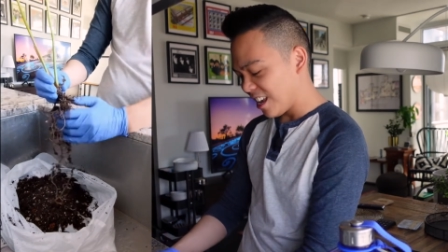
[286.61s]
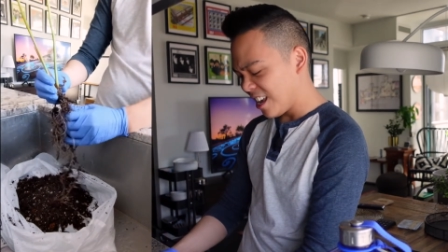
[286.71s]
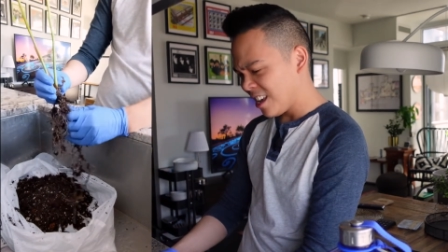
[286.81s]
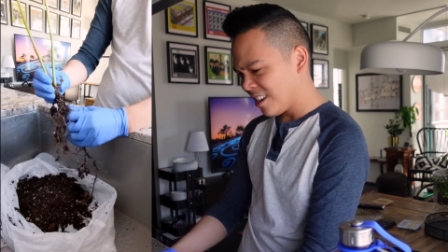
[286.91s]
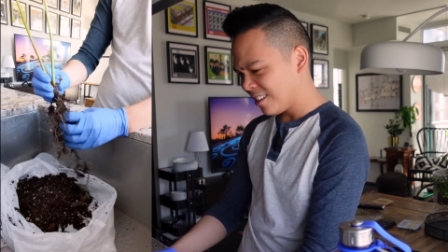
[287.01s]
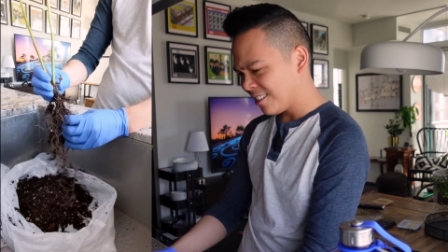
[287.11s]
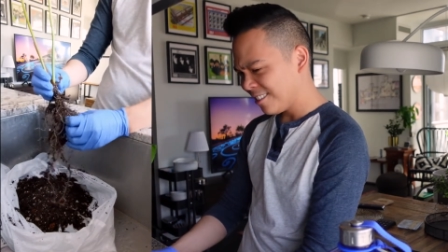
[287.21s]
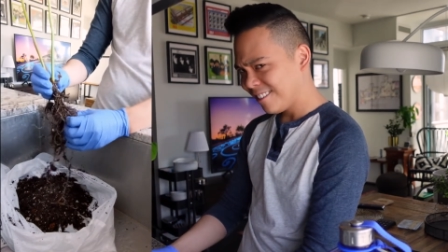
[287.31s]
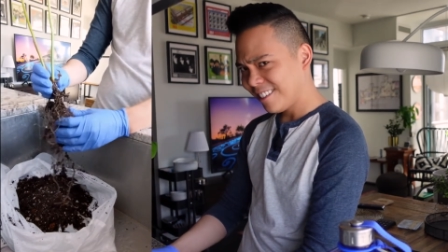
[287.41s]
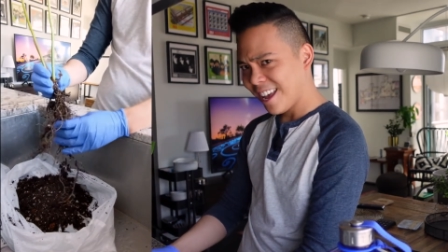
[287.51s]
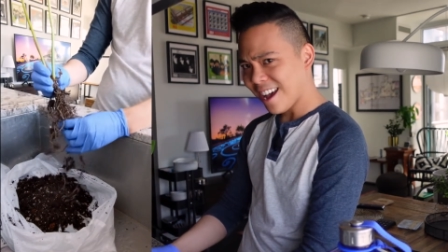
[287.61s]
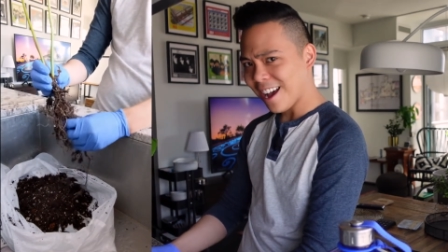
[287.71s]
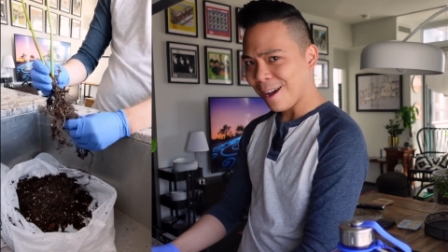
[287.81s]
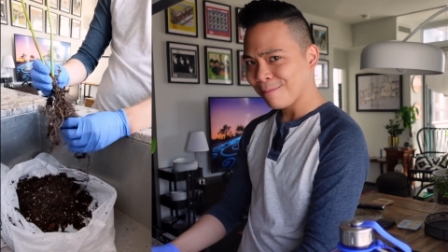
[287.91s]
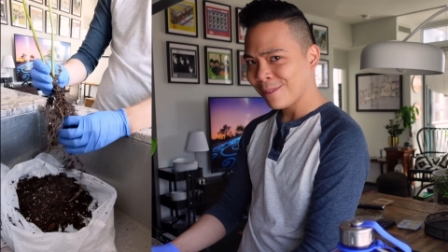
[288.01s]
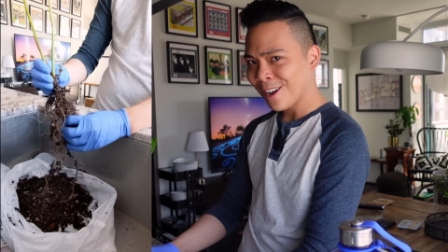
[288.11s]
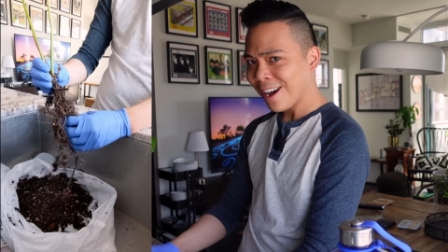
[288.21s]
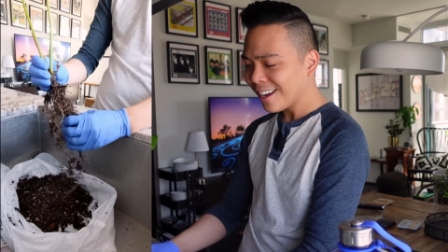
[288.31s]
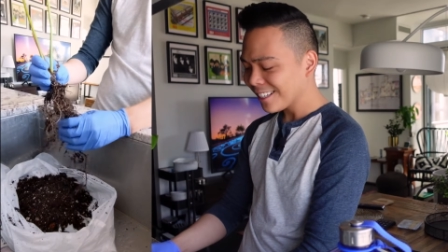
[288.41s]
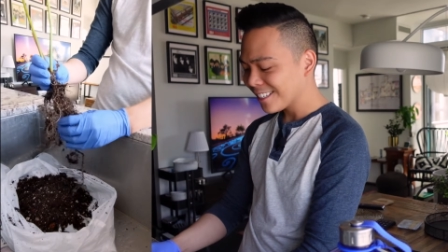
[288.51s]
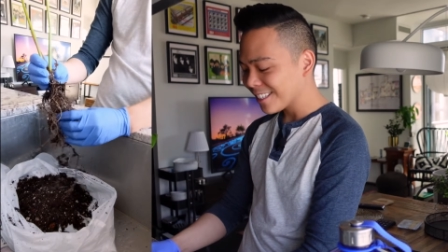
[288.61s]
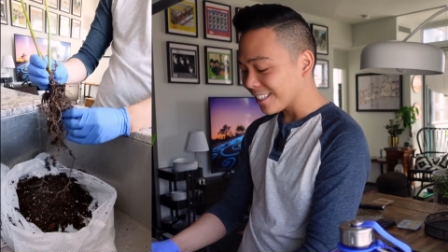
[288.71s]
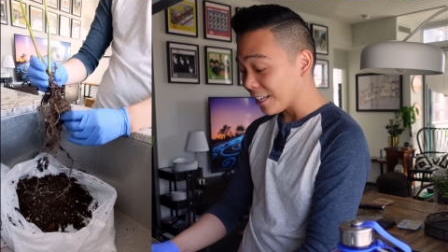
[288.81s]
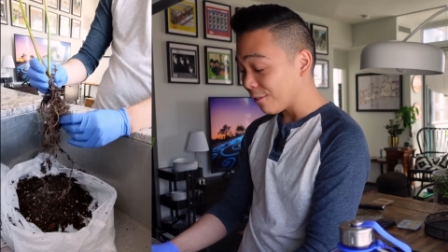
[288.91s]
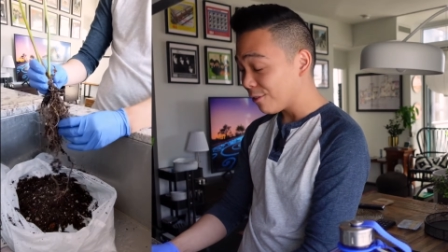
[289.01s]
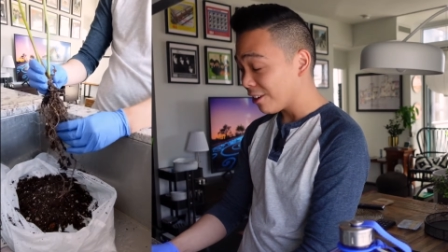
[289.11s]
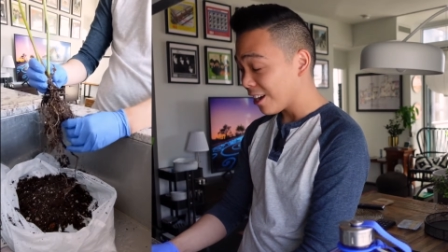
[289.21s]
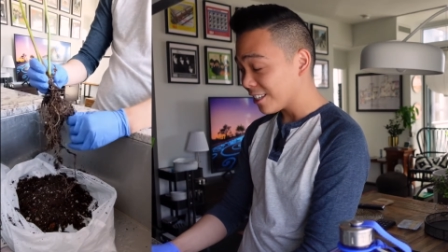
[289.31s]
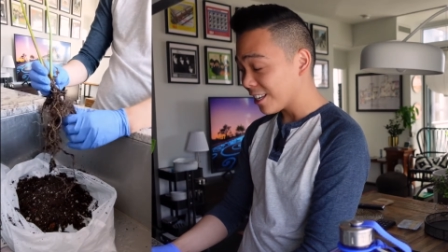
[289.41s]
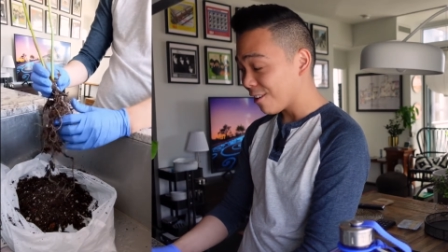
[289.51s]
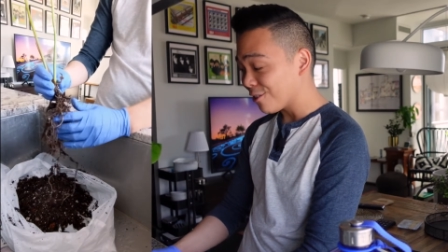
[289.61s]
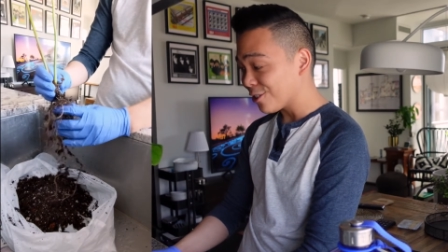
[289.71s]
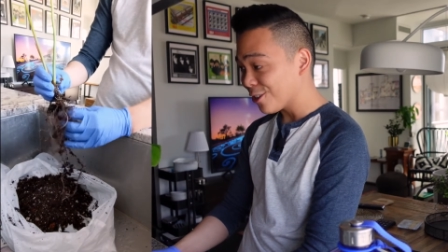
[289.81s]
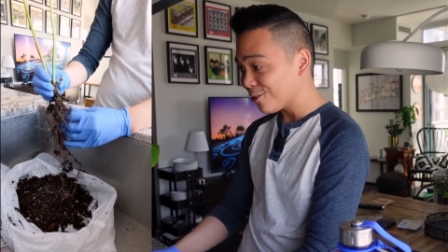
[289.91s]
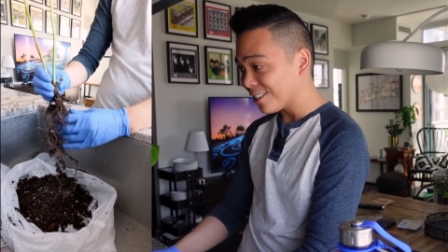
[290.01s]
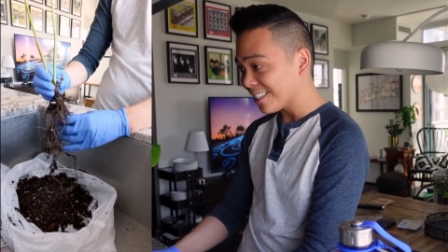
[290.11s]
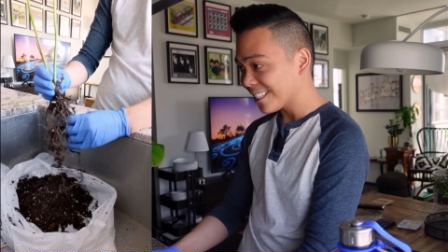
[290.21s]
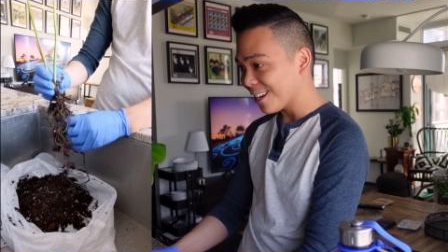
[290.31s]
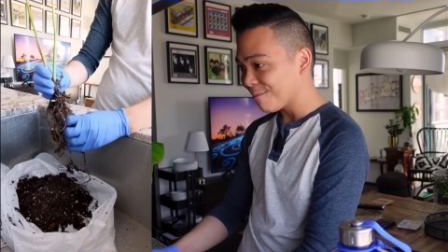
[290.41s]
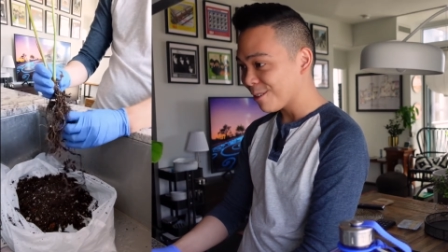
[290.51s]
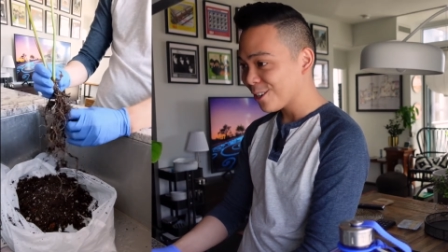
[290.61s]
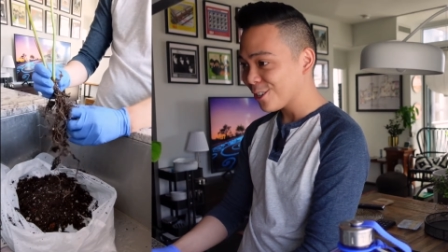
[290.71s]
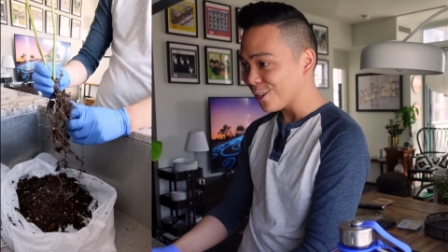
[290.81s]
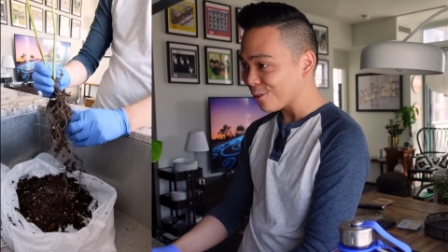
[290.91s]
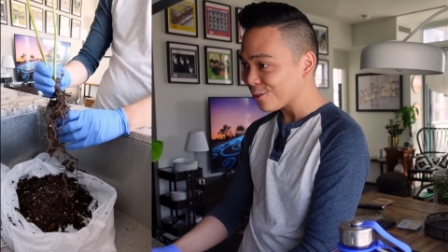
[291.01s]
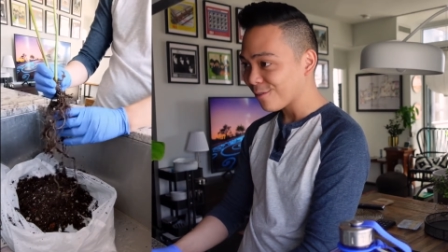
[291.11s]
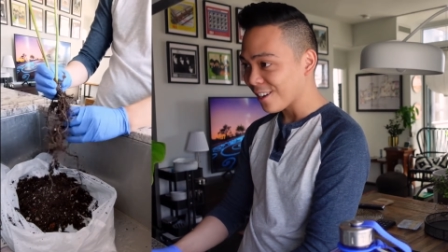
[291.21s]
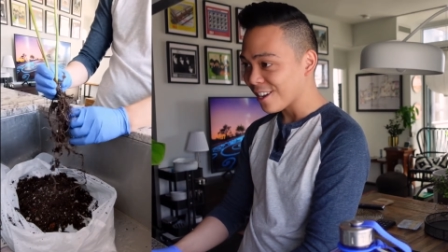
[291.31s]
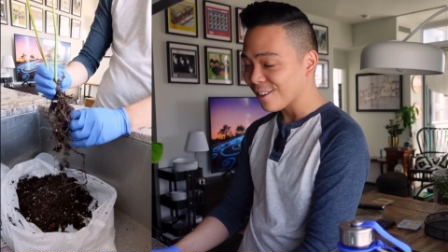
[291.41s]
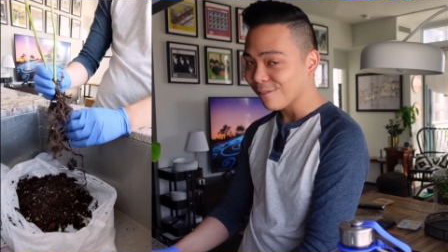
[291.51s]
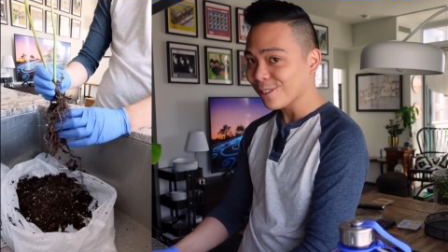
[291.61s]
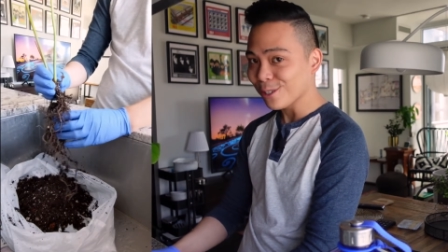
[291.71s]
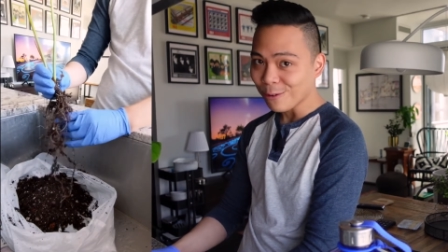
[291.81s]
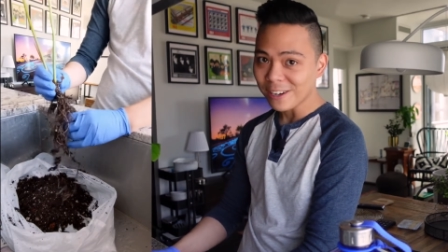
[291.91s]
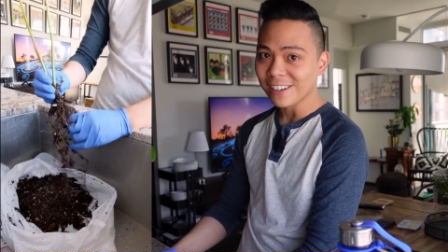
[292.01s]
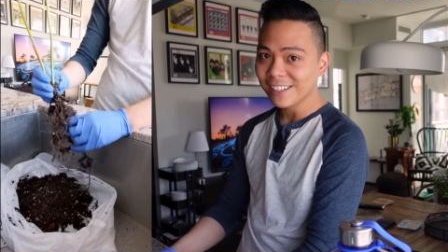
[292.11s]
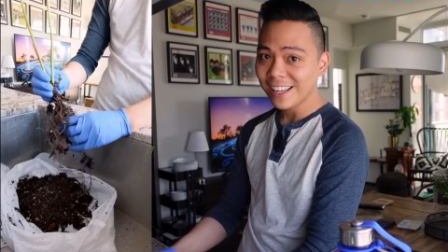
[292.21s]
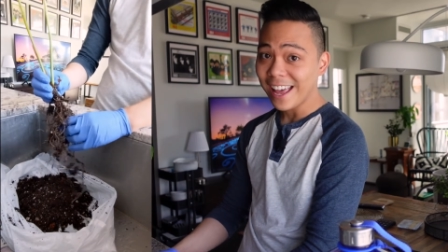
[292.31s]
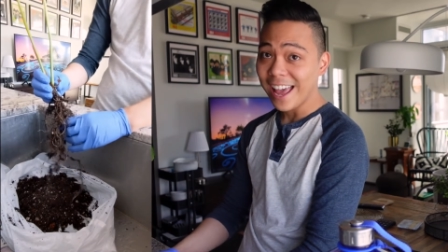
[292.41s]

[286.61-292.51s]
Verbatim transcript: and yeah, I'm not, if you guys haven't noticed, I'm not a huge fan of soil,